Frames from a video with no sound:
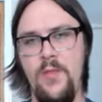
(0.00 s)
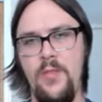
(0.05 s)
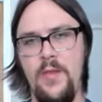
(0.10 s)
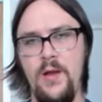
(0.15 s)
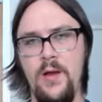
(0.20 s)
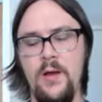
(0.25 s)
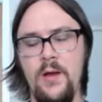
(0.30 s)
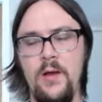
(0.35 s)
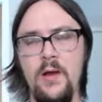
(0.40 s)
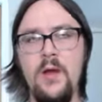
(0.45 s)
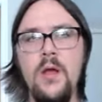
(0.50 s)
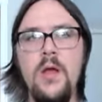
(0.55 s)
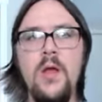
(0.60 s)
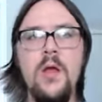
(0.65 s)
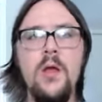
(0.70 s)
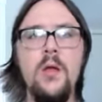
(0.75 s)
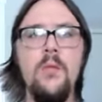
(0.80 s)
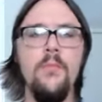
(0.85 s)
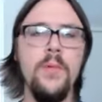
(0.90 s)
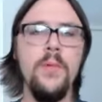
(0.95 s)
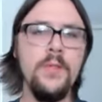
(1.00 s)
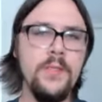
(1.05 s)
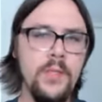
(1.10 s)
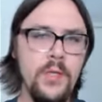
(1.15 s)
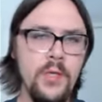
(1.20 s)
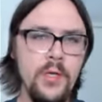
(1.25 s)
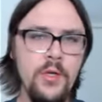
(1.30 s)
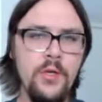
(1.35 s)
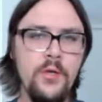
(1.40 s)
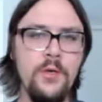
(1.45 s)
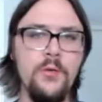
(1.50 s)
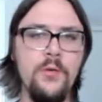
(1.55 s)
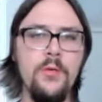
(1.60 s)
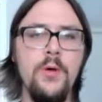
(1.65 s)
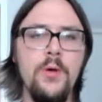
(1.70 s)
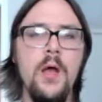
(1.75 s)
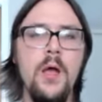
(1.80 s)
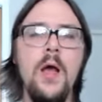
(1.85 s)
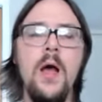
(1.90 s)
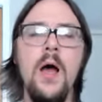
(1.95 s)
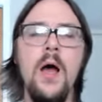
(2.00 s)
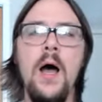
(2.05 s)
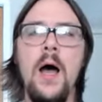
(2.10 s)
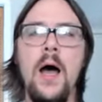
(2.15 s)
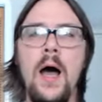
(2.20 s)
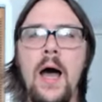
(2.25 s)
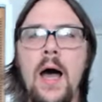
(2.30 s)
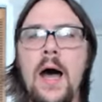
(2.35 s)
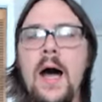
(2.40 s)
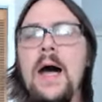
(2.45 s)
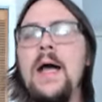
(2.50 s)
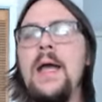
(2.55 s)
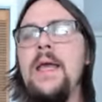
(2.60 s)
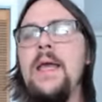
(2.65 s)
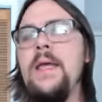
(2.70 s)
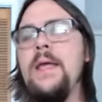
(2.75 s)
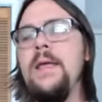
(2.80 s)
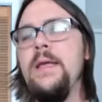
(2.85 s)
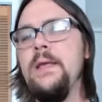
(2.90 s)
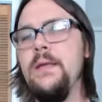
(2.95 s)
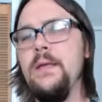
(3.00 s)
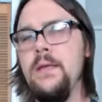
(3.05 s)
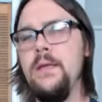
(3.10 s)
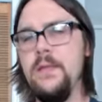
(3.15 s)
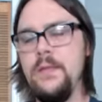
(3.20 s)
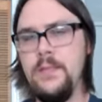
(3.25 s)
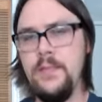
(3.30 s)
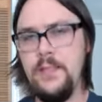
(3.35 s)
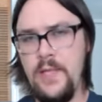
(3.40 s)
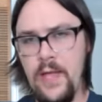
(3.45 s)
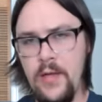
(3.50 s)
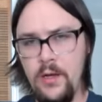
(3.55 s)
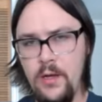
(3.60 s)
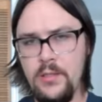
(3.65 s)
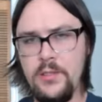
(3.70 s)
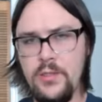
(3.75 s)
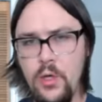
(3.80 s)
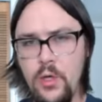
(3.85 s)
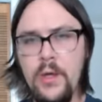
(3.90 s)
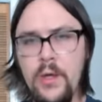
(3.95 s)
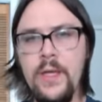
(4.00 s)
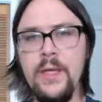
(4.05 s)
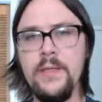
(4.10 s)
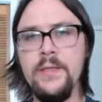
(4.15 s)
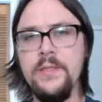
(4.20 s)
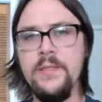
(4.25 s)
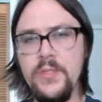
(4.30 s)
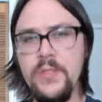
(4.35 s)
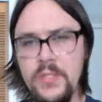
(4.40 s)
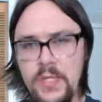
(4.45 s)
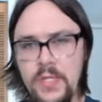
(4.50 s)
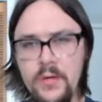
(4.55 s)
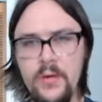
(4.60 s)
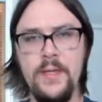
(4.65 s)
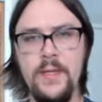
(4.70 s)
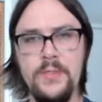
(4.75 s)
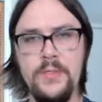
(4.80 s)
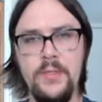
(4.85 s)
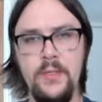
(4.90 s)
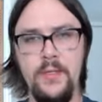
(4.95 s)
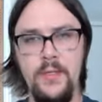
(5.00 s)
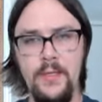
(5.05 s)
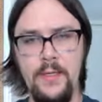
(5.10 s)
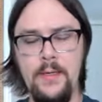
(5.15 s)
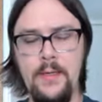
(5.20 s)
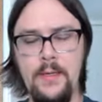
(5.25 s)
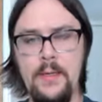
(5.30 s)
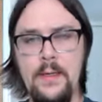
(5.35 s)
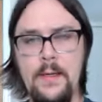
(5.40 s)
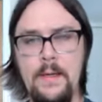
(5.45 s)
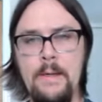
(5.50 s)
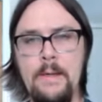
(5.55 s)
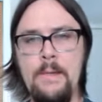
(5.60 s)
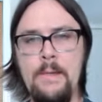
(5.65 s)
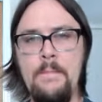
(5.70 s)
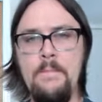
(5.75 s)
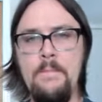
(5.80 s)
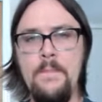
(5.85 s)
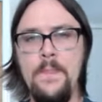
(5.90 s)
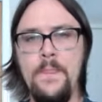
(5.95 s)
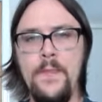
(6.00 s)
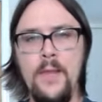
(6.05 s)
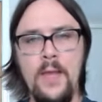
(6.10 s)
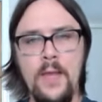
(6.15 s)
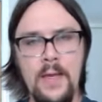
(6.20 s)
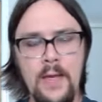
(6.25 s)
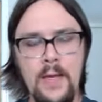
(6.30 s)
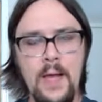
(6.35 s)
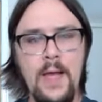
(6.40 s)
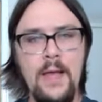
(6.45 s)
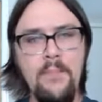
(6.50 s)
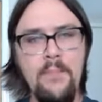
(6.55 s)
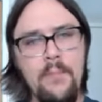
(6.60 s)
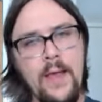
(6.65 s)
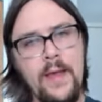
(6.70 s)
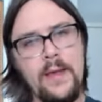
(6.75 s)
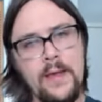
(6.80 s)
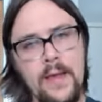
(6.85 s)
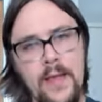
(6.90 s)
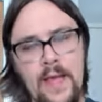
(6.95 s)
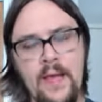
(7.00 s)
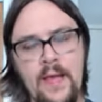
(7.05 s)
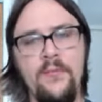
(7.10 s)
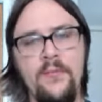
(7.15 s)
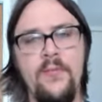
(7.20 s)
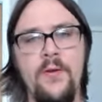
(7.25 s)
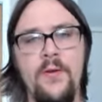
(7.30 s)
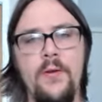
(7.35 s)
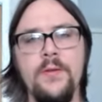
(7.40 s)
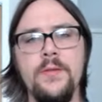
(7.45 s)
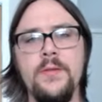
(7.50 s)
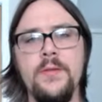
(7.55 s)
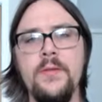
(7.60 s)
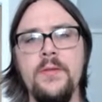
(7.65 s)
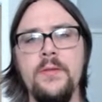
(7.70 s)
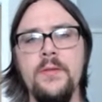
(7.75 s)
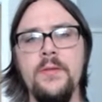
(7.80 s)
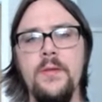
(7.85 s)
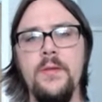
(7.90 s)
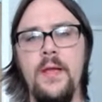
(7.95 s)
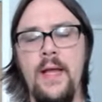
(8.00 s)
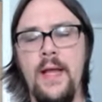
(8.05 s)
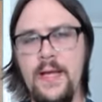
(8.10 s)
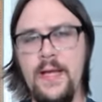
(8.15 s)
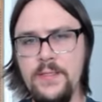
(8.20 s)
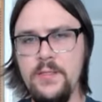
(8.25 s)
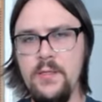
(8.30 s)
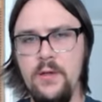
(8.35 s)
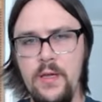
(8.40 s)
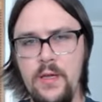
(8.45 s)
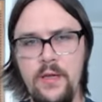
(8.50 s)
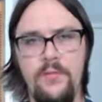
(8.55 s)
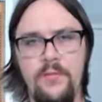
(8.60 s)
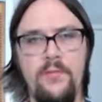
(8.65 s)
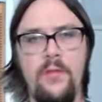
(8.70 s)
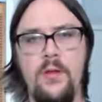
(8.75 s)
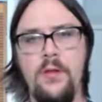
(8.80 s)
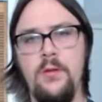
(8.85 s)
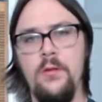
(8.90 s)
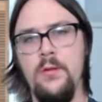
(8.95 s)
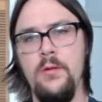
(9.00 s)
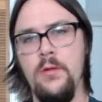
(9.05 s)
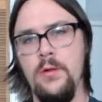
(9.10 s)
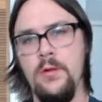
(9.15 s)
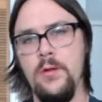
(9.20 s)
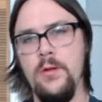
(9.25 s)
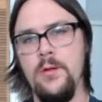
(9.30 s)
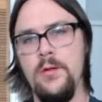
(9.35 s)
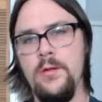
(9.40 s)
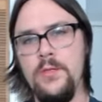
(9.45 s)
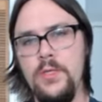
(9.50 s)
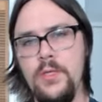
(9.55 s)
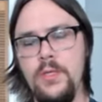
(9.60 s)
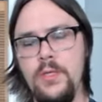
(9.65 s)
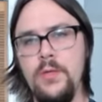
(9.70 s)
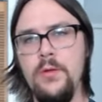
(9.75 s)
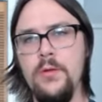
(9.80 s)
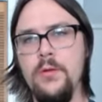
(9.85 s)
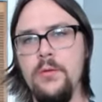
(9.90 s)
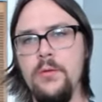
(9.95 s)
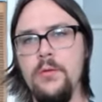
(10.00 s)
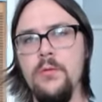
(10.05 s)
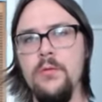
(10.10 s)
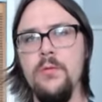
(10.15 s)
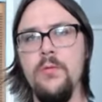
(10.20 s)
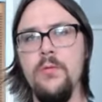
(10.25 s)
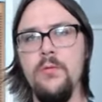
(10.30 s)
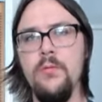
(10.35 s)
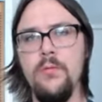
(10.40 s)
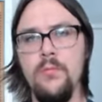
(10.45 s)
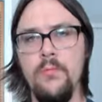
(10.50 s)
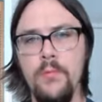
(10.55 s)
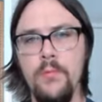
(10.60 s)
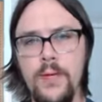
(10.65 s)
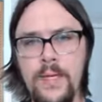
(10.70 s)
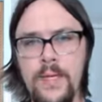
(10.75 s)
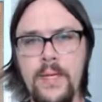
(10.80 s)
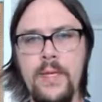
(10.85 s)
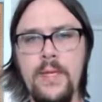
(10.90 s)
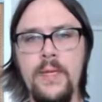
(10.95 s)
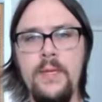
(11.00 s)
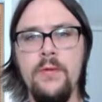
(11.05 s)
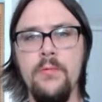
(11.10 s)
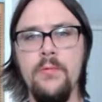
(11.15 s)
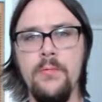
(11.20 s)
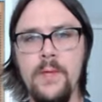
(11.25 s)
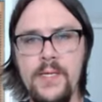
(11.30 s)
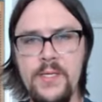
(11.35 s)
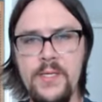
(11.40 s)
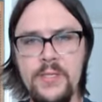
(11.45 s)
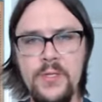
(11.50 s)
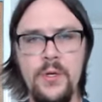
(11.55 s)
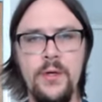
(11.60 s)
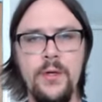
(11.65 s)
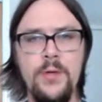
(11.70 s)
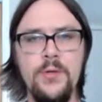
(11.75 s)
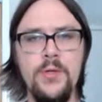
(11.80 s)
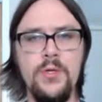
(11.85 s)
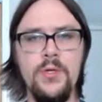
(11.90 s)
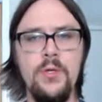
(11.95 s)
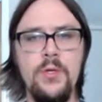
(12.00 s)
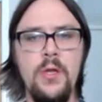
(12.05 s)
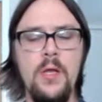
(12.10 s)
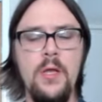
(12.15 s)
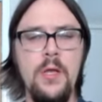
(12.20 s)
there. But two, I took it seriously. And I made an effort as a lifelong learner to read, research,